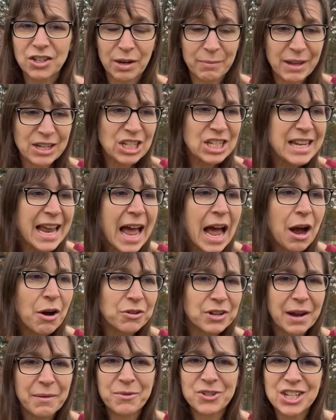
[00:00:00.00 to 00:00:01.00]
I'm like, she's out.
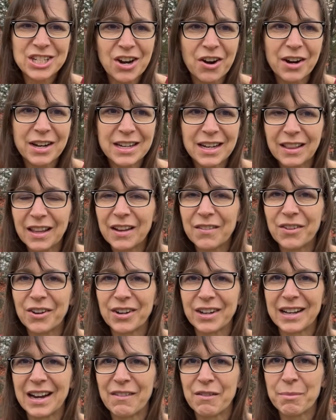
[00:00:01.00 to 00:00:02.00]
She's already delivered.
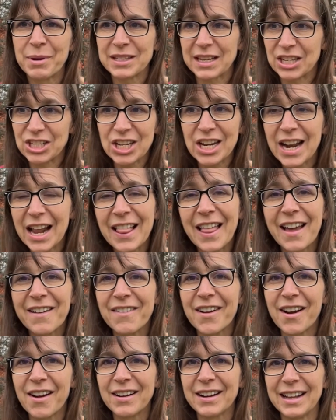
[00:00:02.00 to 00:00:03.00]
And everybody's like, she
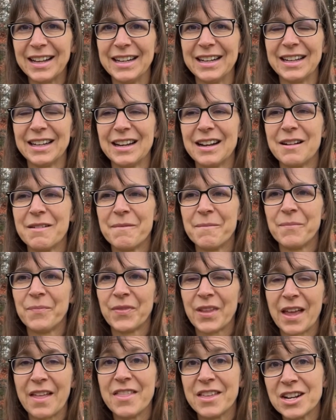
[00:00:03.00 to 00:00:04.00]
delivered.
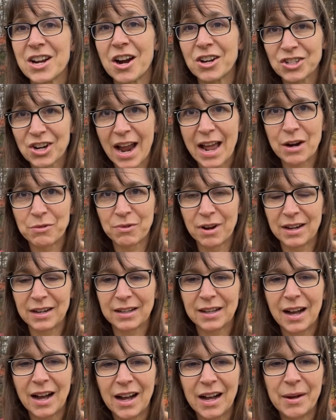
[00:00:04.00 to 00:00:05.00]
And the doctor had to run and
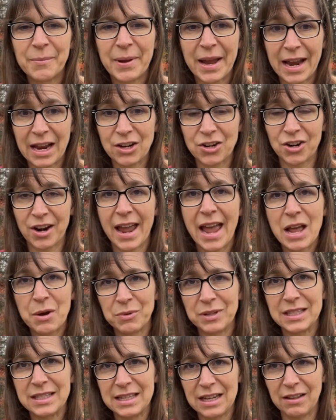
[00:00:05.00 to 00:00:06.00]
come, and her head
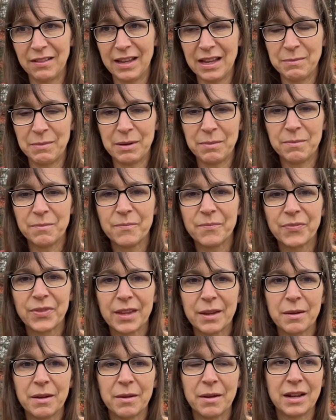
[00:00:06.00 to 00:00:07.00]
was still in me
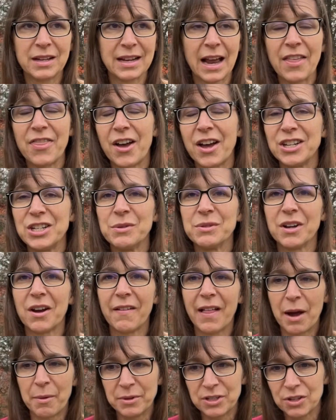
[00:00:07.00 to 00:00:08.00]
because I thought she was all
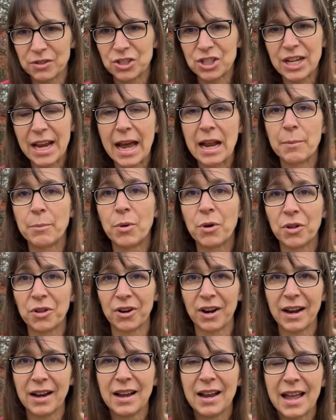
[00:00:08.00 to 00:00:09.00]
out. So she had to pull
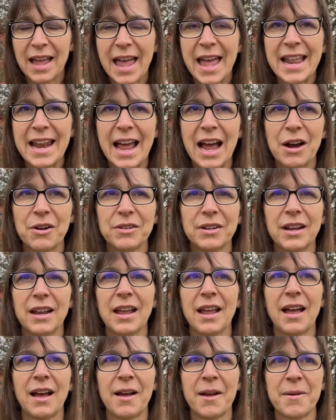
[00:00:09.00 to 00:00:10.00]
her head out
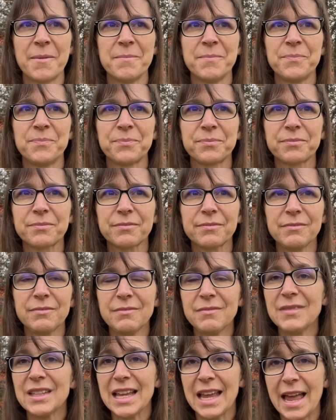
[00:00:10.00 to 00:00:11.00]

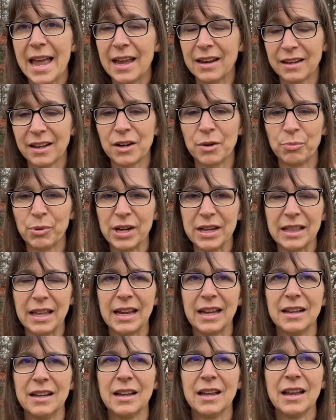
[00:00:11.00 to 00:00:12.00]
and get her
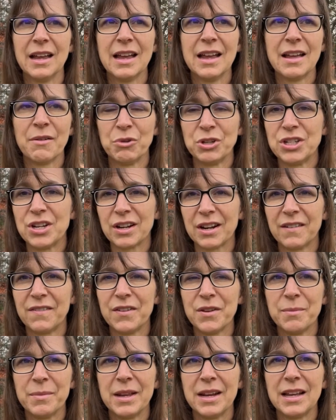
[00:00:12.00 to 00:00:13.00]
breathing, which took a
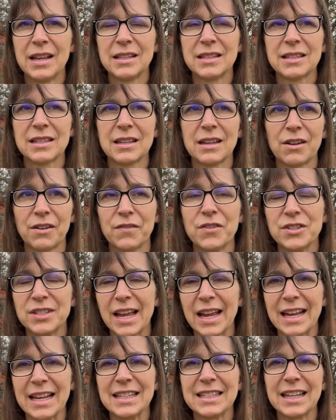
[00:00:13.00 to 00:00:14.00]
few minutes or a few
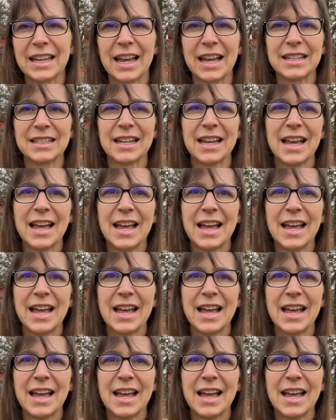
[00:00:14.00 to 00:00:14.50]
seconds, I guess.